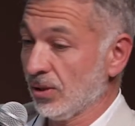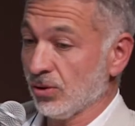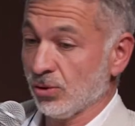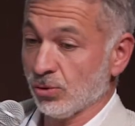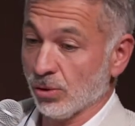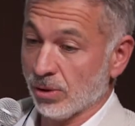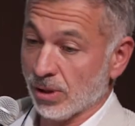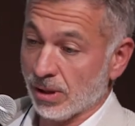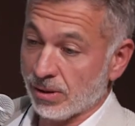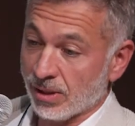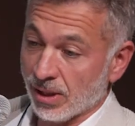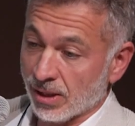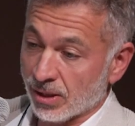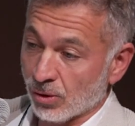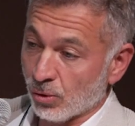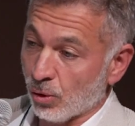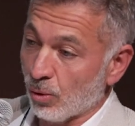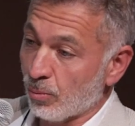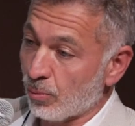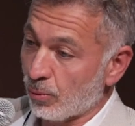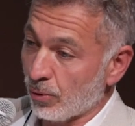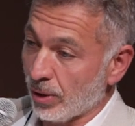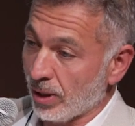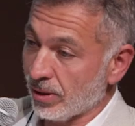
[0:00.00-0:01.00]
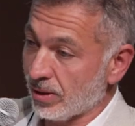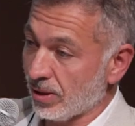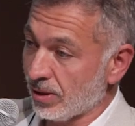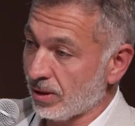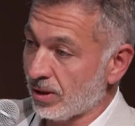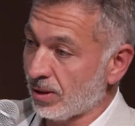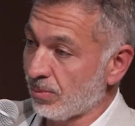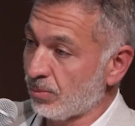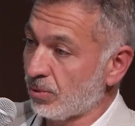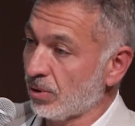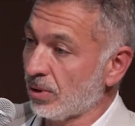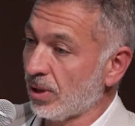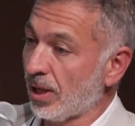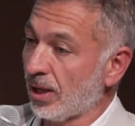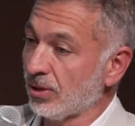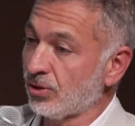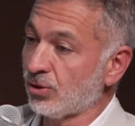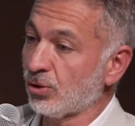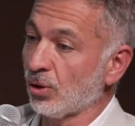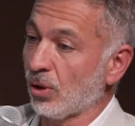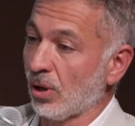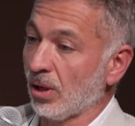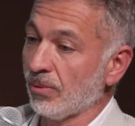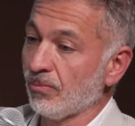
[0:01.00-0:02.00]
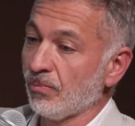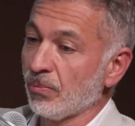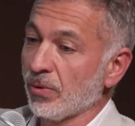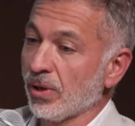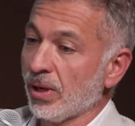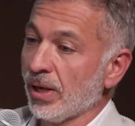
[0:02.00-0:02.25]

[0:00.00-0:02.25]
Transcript: so that they can operate and keep the lights on.